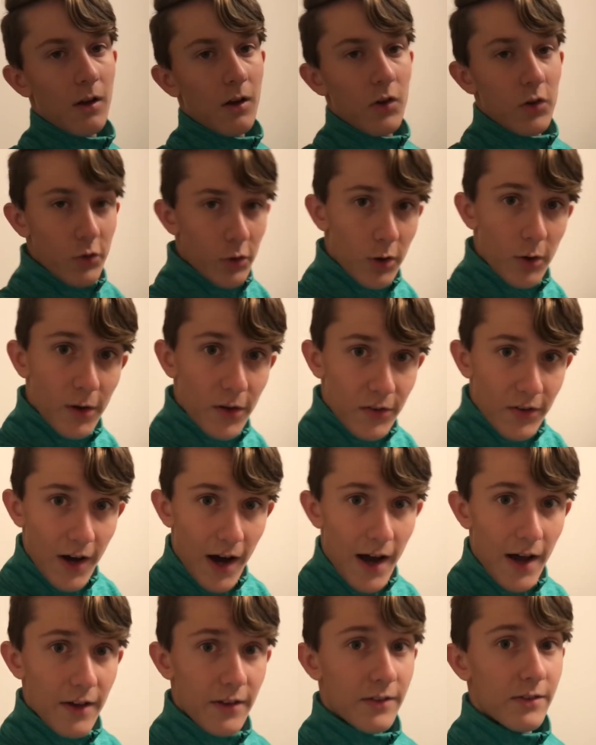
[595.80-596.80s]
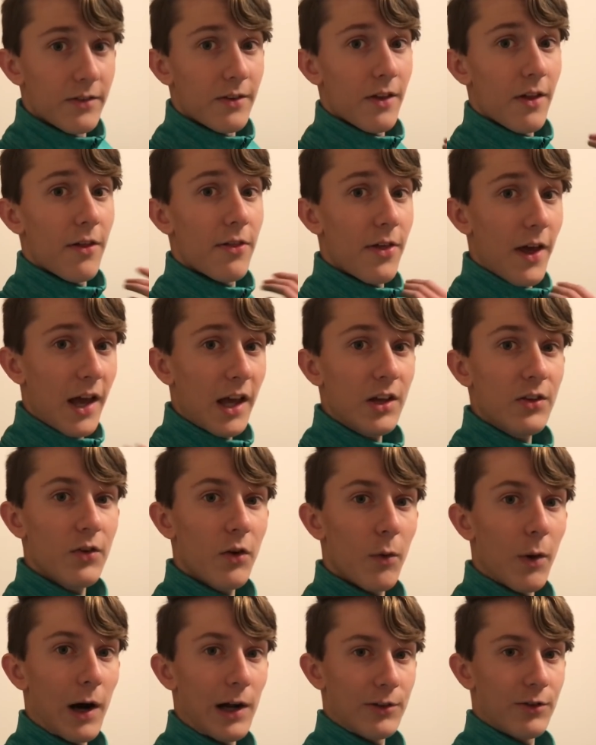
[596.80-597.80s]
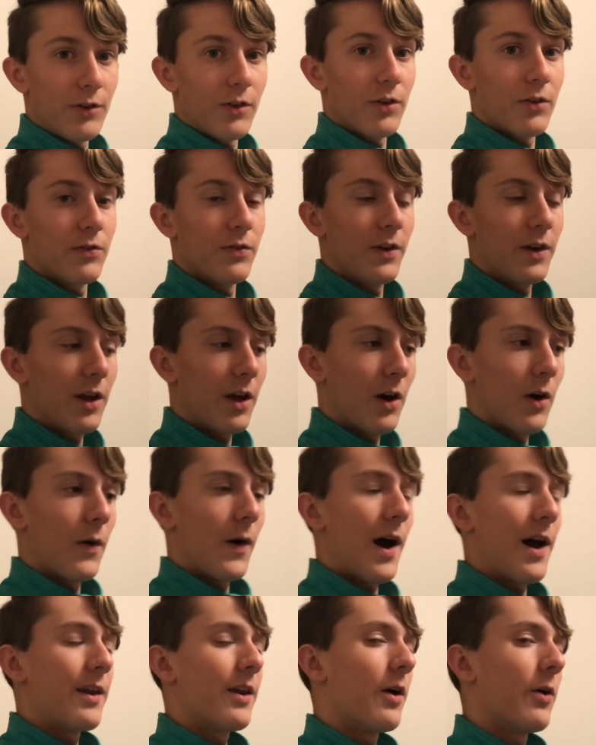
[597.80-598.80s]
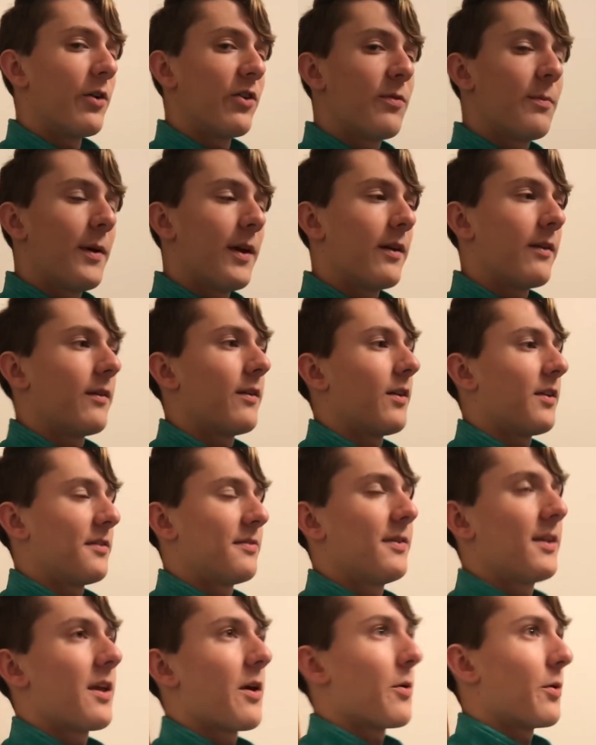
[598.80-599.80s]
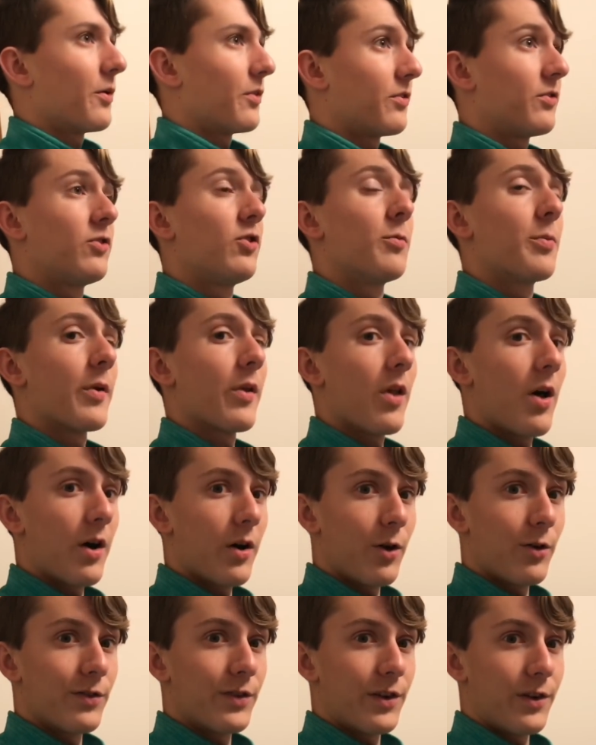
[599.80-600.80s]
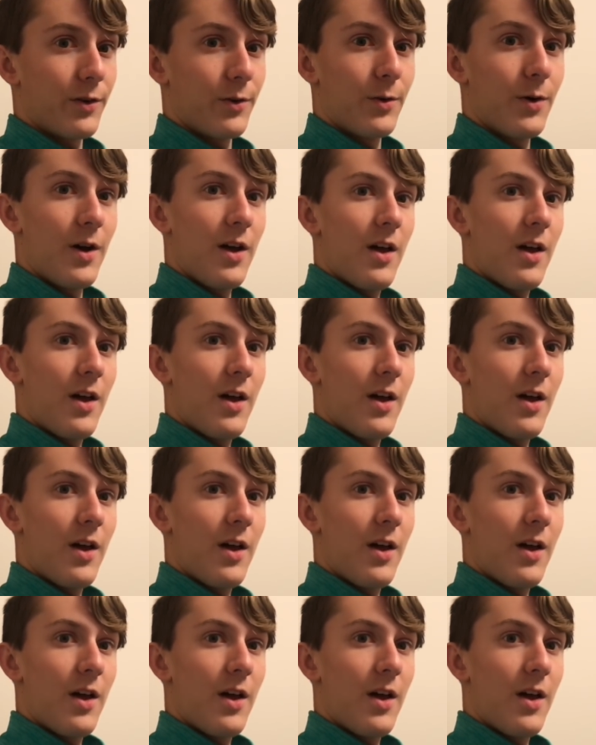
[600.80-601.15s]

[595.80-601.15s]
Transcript: So anyways guys, thanks for watching this video. I know it's been this video is super long overdue.